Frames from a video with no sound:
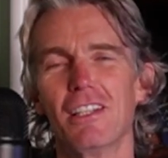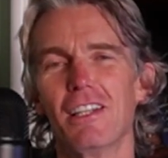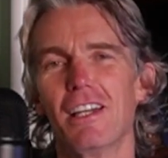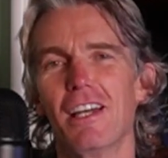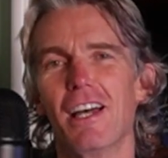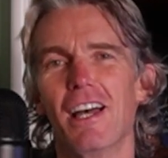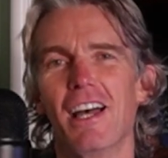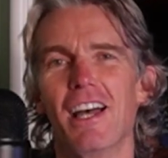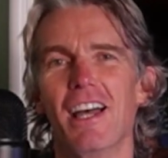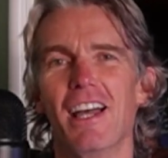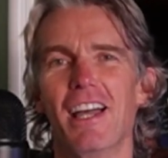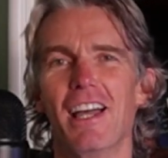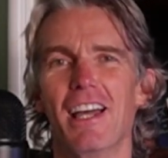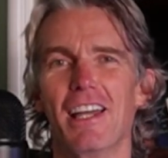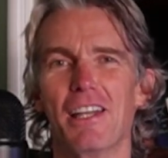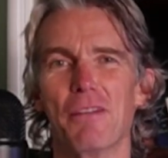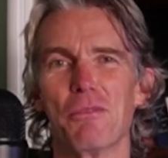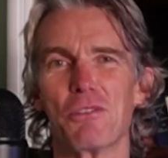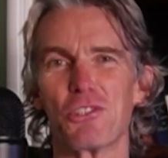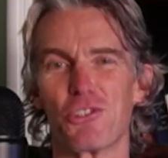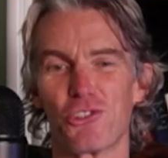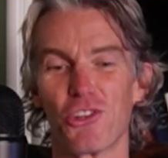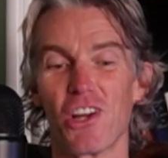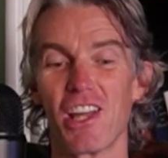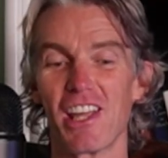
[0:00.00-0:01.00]
and it
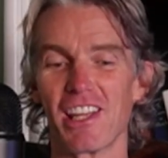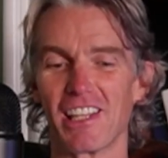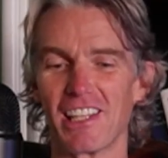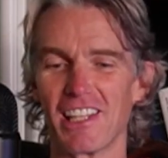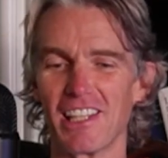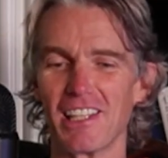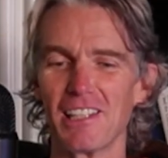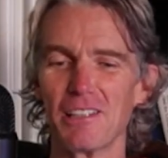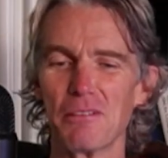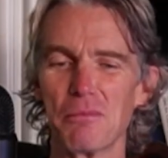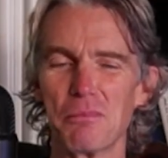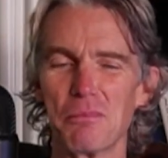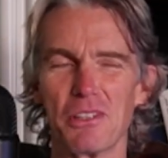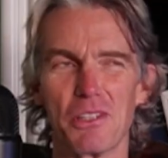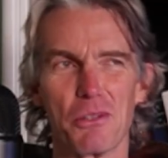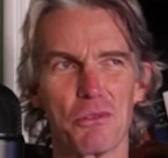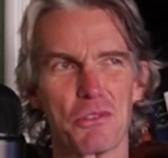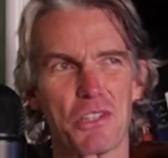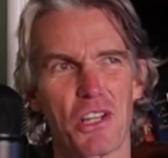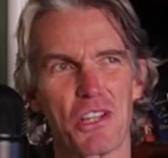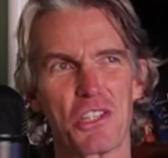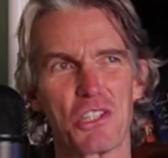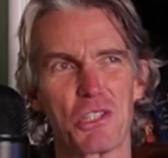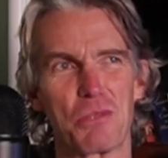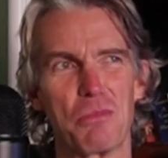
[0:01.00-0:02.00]
was dry again, but there was
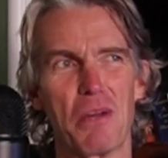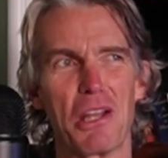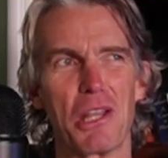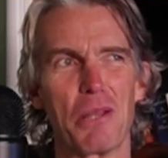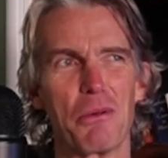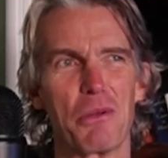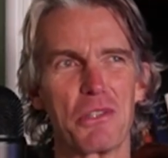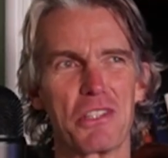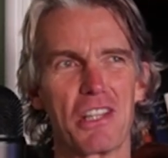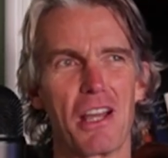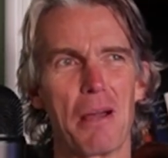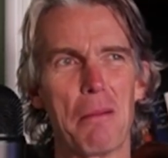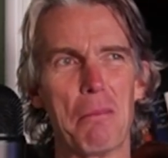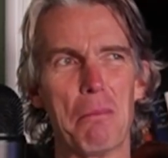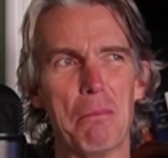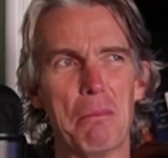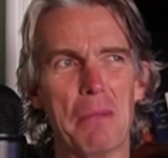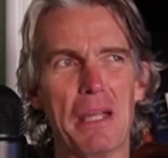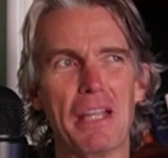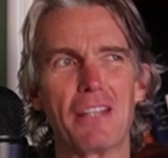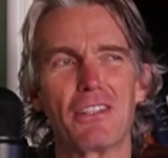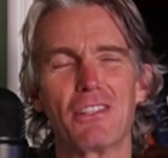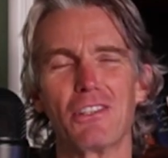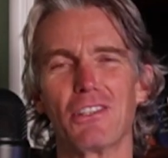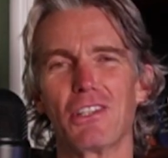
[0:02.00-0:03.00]
that
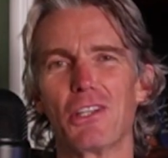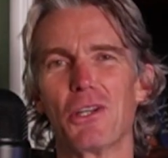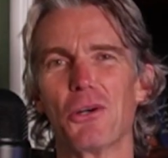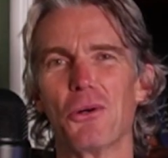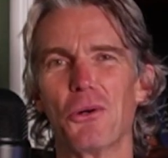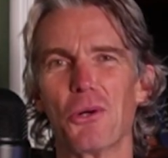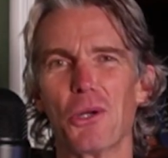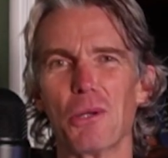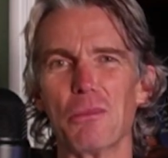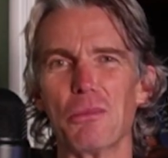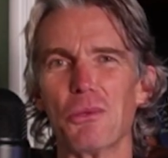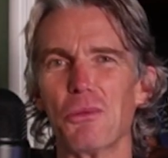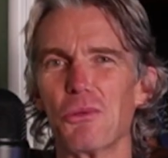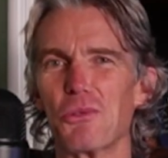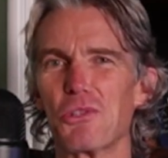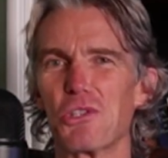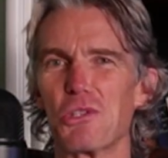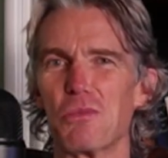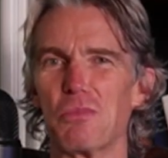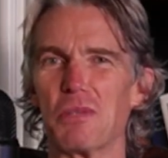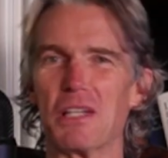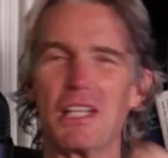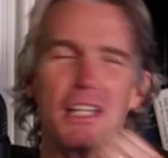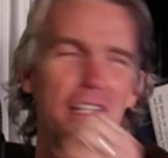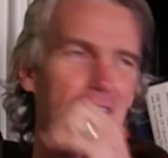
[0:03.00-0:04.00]
metally horrible
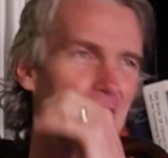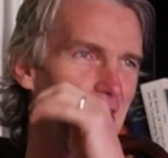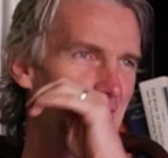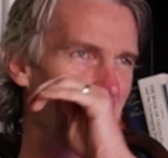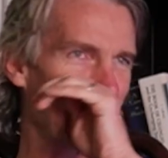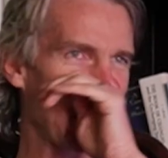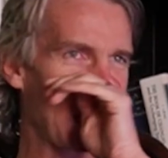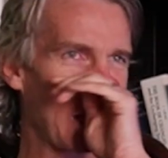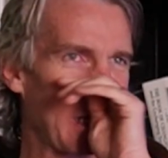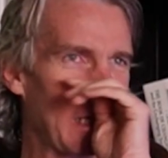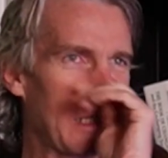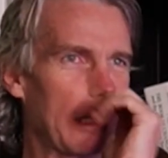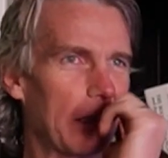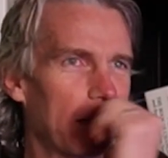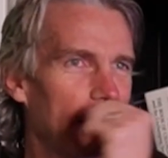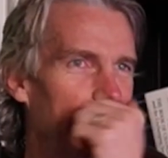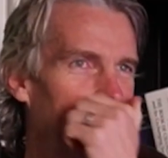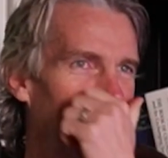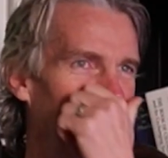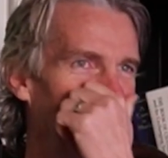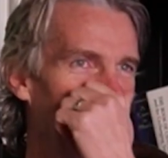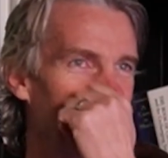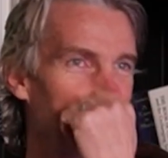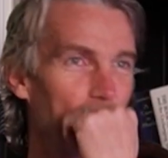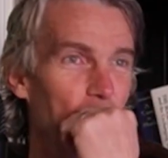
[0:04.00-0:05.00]
spray in the sky.
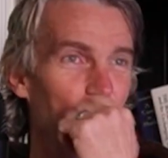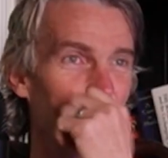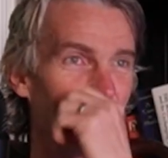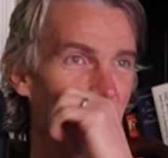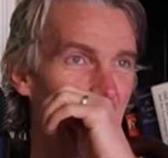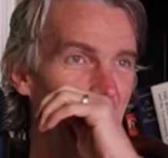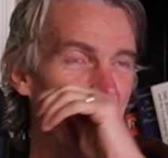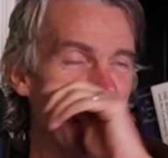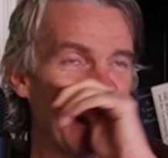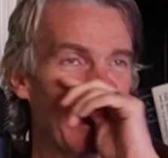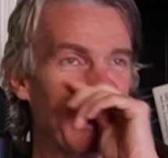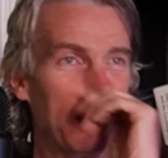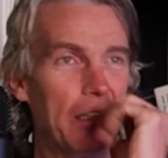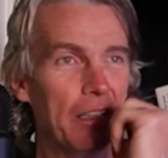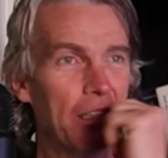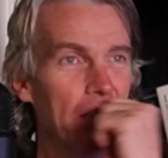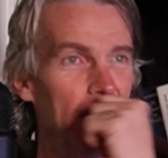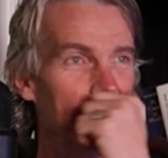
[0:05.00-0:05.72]
It's no rain.